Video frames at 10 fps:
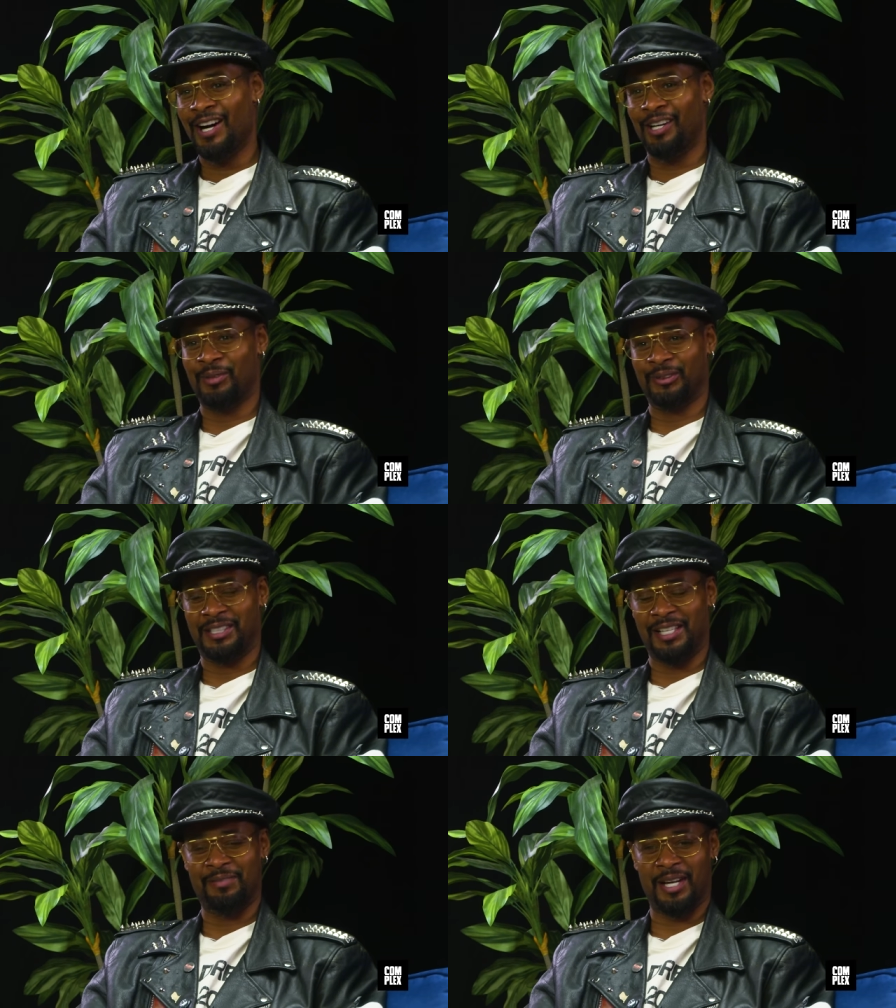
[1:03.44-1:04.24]
appreciate. I'm on
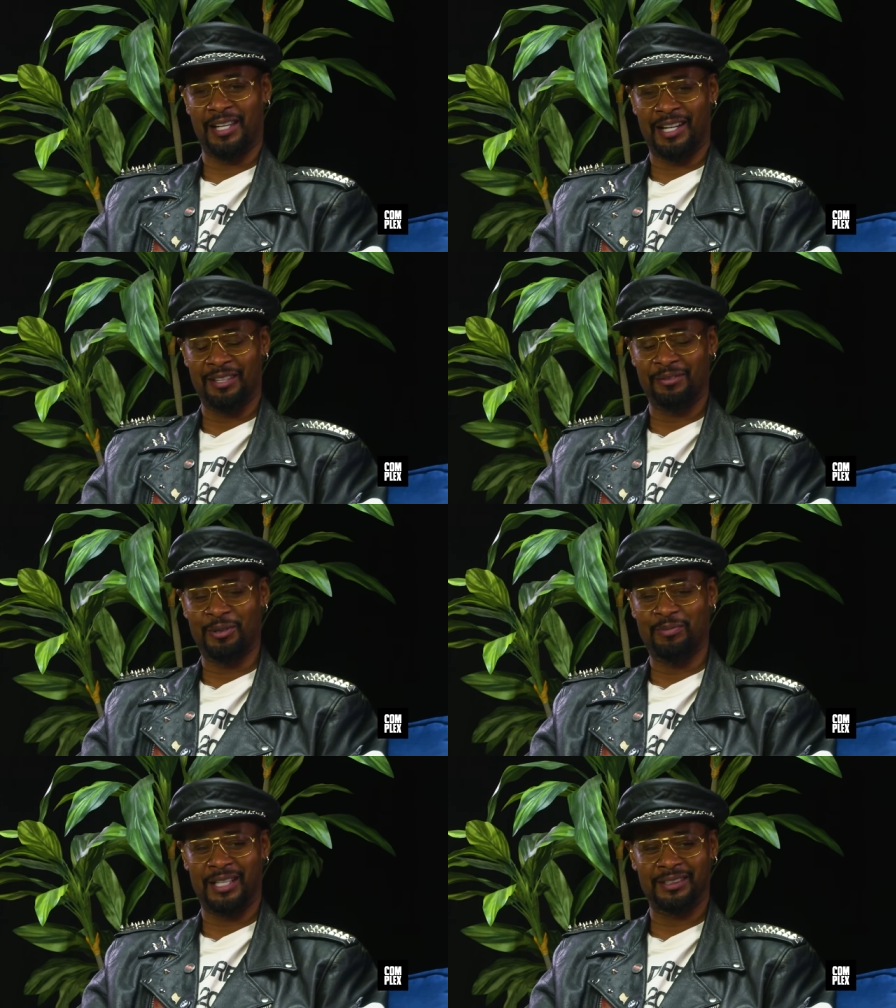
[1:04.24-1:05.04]
team did. AI and
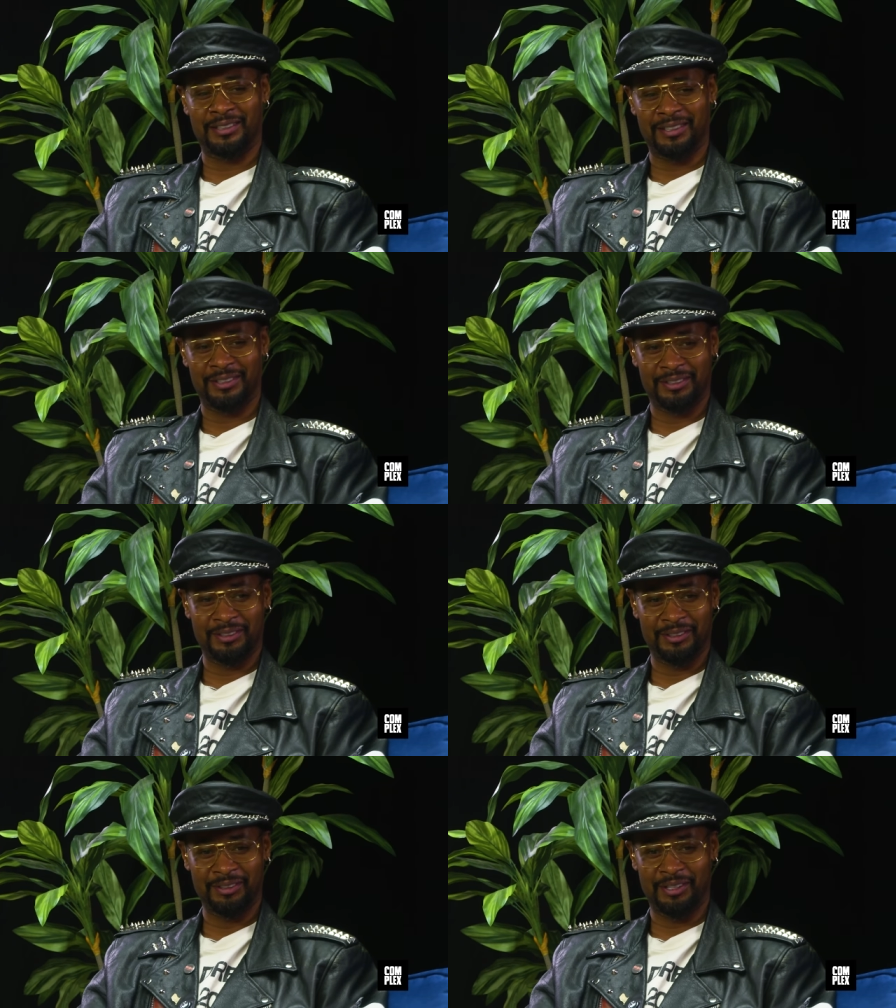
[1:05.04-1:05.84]
robots because
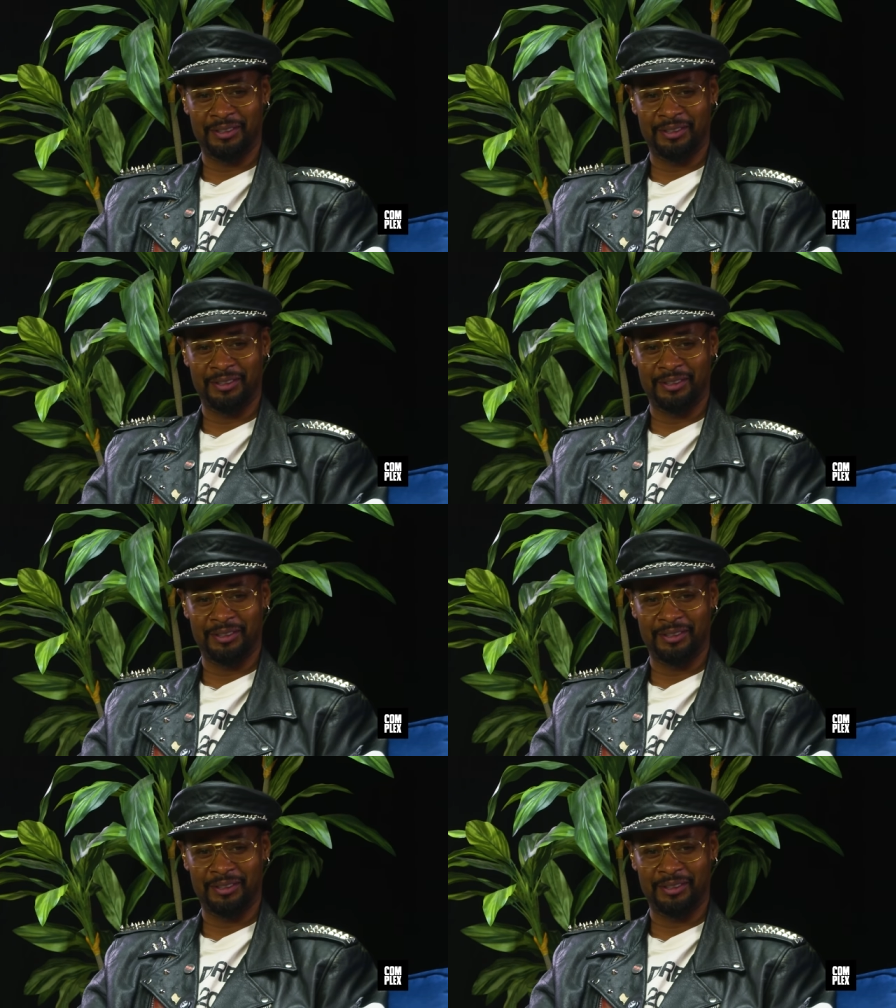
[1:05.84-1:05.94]
yeah? you